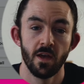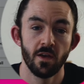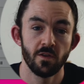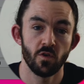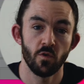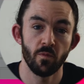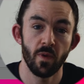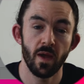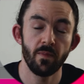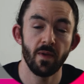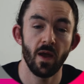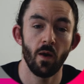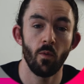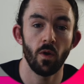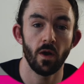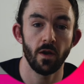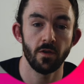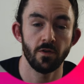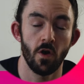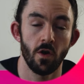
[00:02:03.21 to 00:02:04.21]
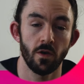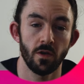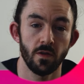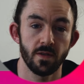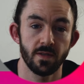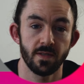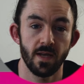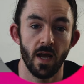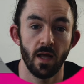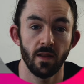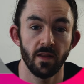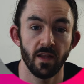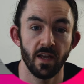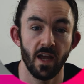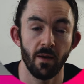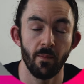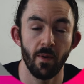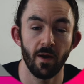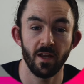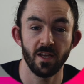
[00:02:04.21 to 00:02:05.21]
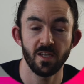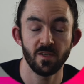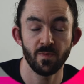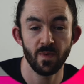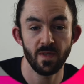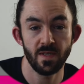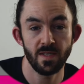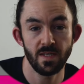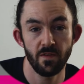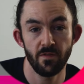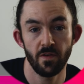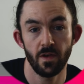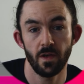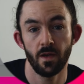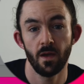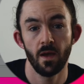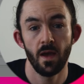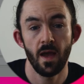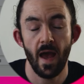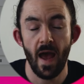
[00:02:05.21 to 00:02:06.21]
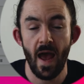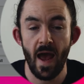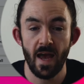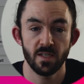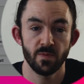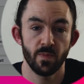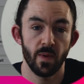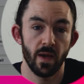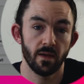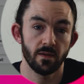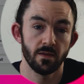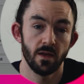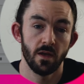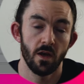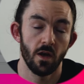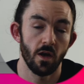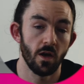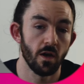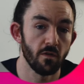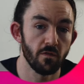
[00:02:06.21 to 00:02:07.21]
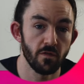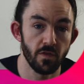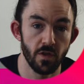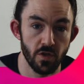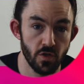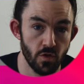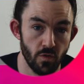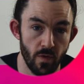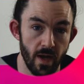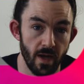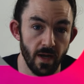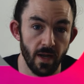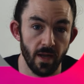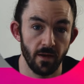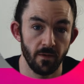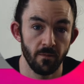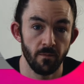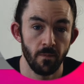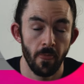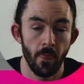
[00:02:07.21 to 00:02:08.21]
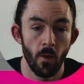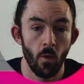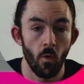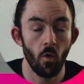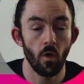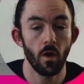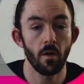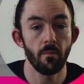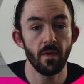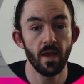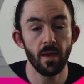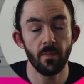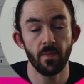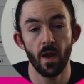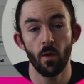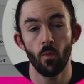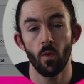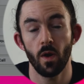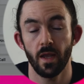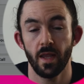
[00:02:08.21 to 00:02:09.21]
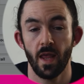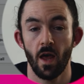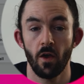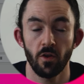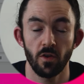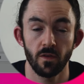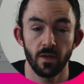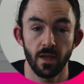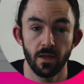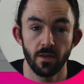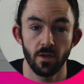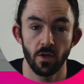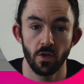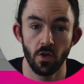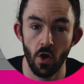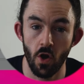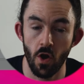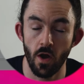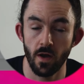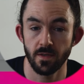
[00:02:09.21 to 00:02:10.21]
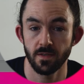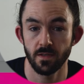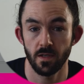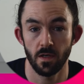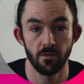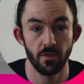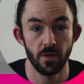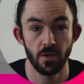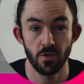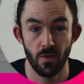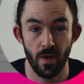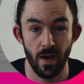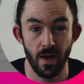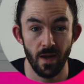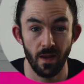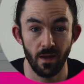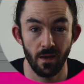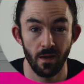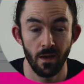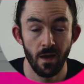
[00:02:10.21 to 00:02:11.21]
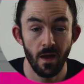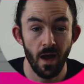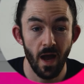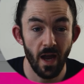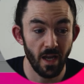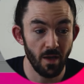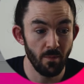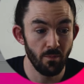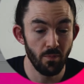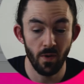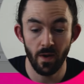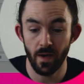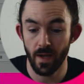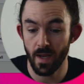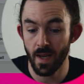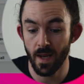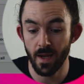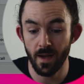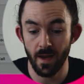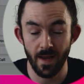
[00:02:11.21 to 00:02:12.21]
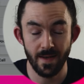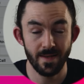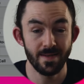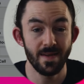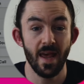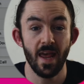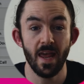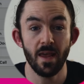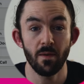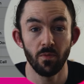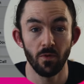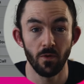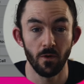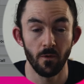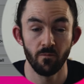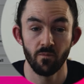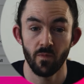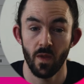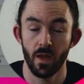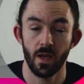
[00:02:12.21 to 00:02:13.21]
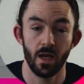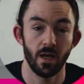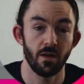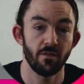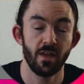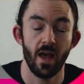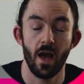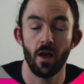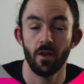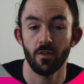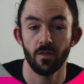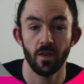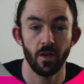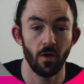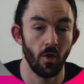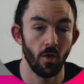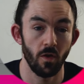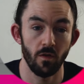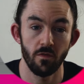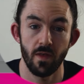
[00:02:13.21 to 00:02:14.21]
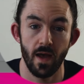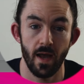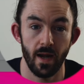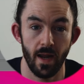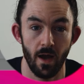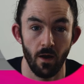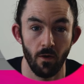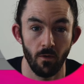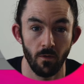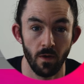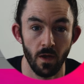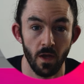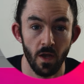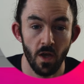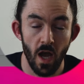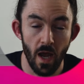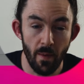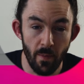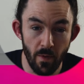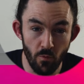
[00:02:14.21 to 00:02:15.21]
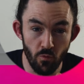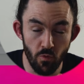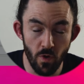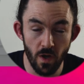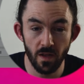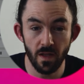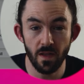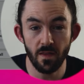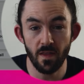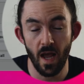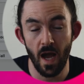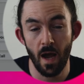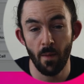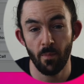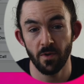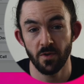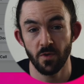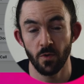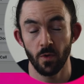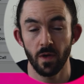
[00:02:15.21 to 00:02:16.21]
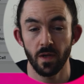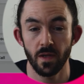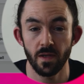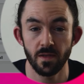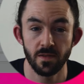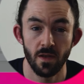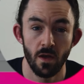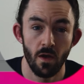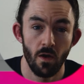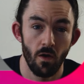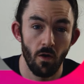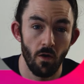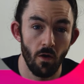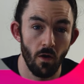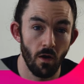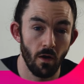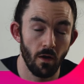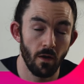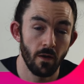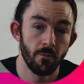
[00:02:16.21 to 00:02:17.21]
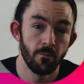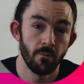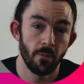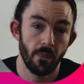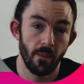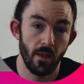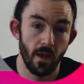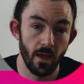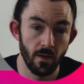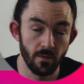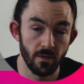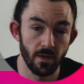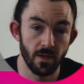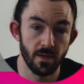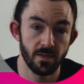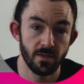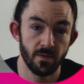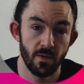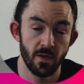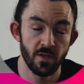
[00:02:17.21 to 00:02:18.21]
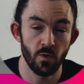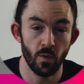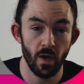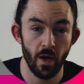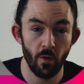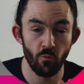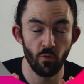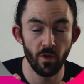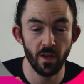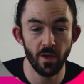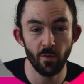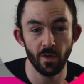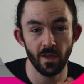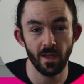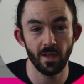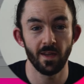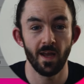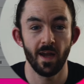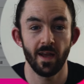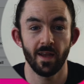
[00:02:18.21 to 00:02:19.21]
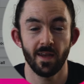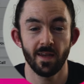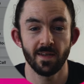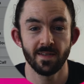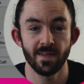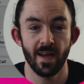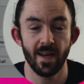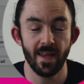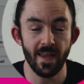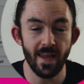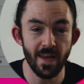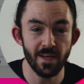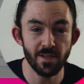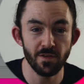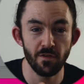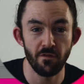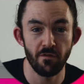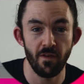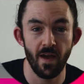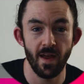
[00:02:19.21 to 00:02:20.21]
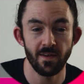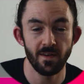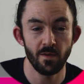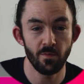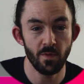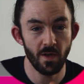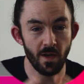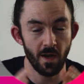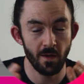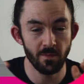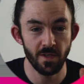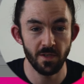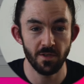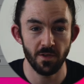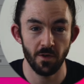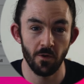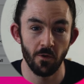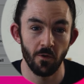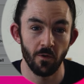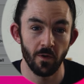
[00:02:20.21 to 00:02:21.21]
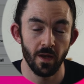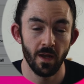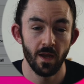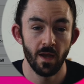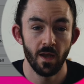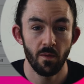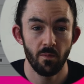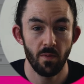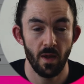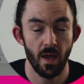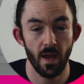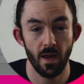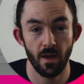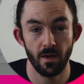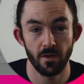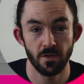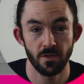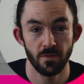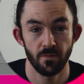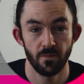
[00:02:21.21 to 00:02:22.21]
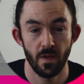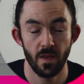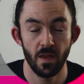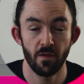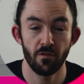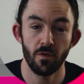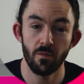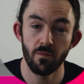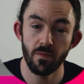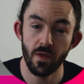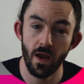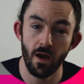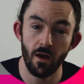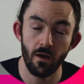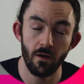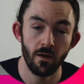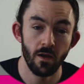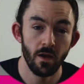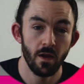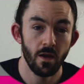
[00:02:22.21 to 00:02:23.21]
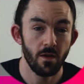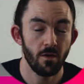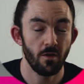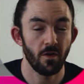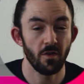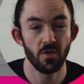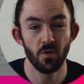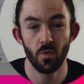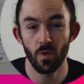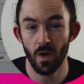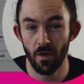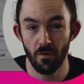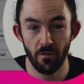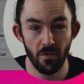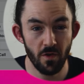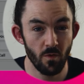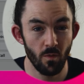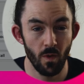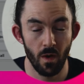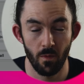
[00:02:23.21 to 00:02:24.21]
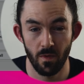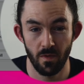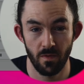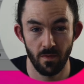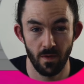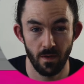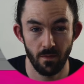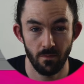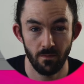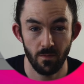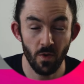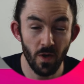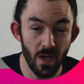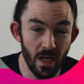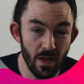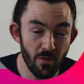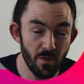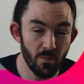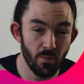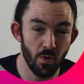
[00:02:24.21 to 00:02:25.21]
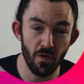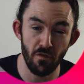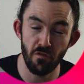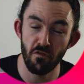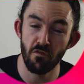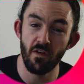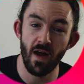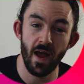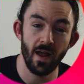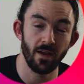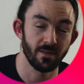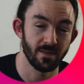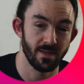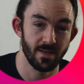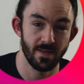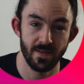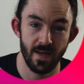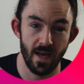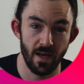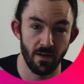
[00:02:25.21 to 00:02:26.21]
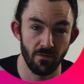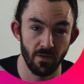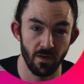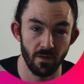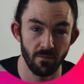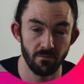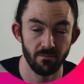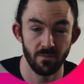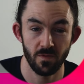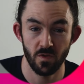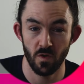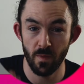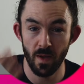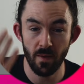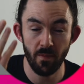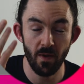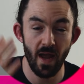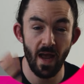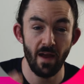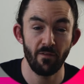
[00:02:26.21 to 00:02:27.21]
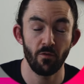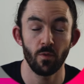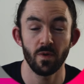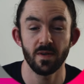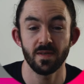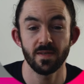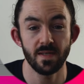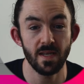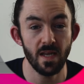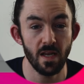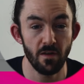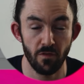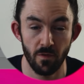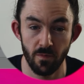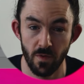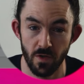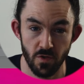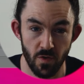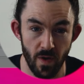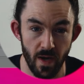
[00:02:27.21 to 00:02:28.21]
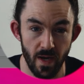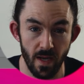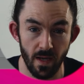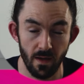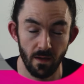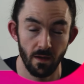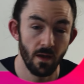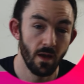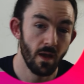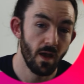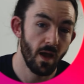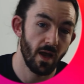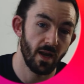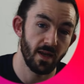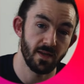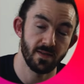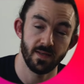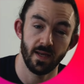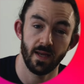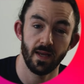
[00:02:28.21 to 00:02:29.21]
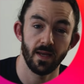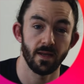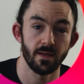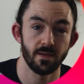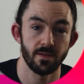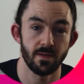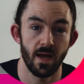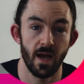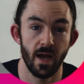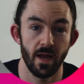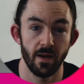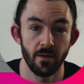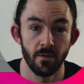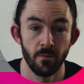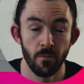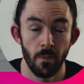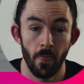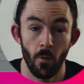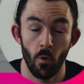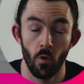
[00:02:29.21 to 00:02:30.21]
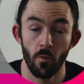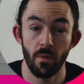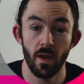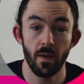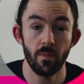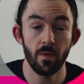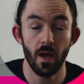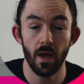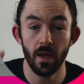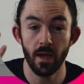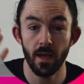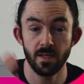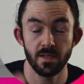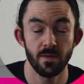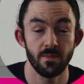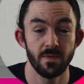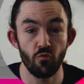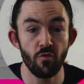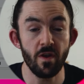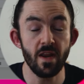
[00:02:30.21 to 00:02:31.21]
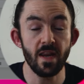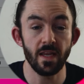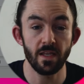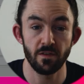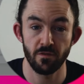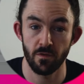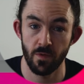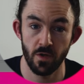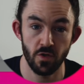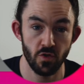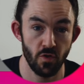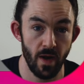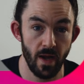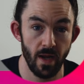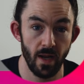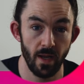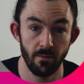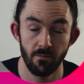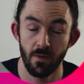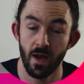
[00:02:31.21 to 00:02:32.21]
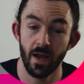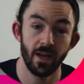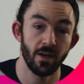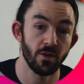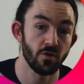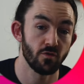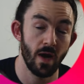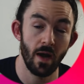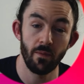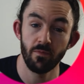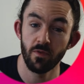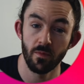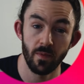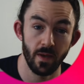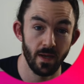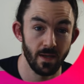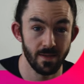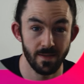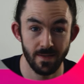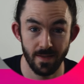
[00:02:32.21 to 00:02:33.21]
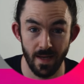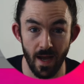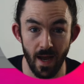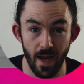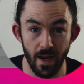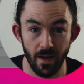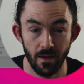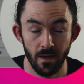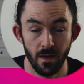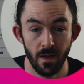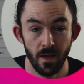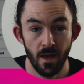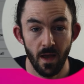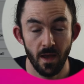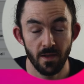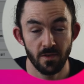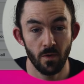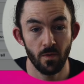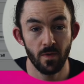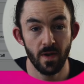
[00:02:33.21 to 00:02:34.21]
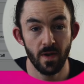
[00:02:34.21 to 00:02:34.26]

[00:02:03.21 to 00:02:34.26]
So maybe I want to talk to this colleague about a specific aspect of the training, or maybe I want to calculate the cost of the training. I can put in a table and kind of calculate all of that out. I mean, really, the opportunities are endless. And so what I really like is that each event becomes its own page. And then from there, you can do whatever you want with it. You can even put files inside of it. So maybe I have a receipt from the training and I stick it inside. Or maybe I get some readings from the training. I can drop them inside. And so